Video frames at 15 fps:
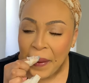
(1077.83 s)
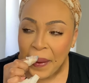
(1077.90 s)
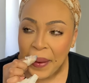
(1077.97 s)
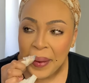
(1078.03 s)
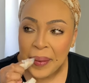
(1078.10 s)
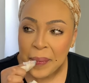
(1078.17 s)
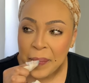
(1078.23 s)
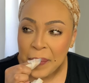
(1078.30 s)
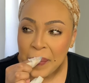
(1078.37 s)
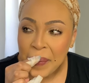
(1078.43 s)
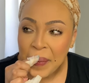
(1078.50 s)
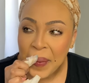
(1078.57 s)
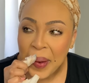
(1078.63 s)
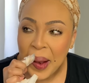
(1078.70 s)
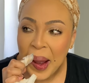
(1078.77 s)
and
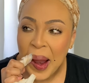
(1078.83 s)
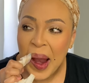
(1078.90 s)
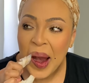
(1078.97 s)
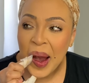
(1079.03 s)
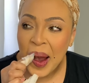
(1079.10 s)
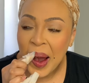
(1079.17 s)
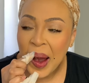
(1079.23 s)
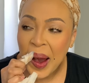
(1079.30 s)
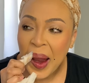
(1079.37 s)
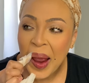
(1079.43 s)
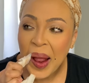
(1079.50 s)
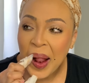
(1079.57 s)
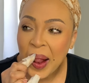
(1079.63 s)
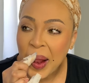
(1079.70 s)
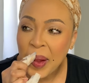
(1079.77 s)

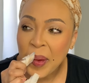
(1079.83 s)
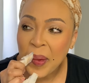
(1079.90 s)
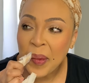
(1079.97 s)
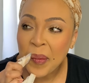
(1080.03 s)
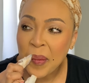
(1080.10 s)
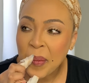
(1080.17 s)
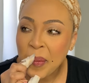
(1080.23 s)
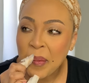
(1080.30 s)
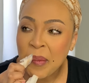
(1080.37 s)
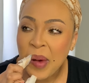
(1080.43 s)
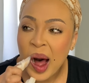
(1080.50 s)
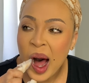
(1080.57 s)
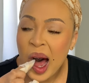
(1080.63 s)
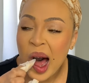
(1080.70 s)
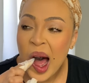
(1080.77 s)
nail
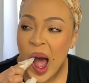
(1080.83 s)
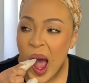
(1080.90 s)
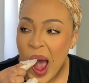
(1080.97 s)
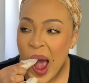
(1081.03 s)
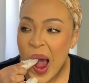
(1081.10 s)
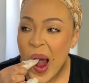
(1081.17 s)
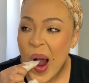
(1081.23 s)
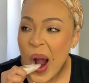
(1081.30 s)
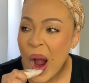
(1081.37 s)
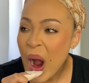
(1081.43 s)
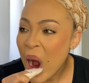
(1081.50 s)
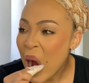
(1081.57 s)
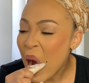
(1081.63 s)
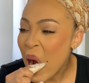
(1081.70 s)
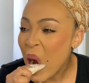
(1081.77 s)
bar
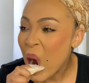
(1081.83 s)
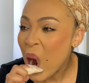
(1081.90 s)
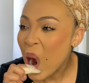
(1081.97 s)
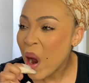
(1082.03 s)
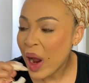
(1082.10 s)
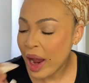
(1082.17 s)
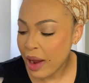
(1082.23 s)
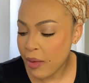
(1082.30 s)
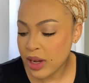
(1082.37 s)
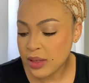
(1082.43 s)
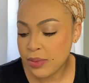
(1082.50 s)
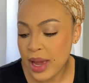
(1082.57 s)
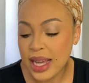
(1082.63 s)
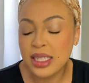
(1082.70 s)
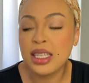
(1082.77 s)
it
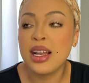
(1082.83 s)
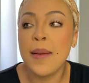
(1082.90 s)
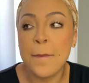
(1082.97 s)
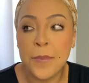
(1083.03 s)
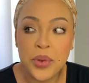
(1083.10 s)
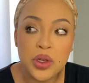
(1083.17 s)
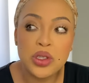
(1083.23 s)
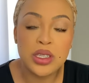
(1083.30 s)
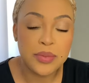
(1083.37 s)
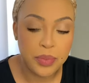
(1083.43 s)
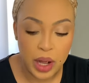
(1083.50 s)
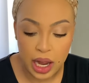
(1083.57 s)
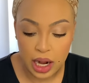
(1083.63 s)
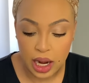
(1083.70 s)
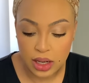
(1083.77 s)
was actually a beauty
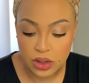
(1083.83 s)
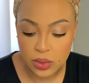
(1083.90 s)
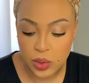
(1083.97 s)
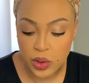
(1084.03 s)
parlor to be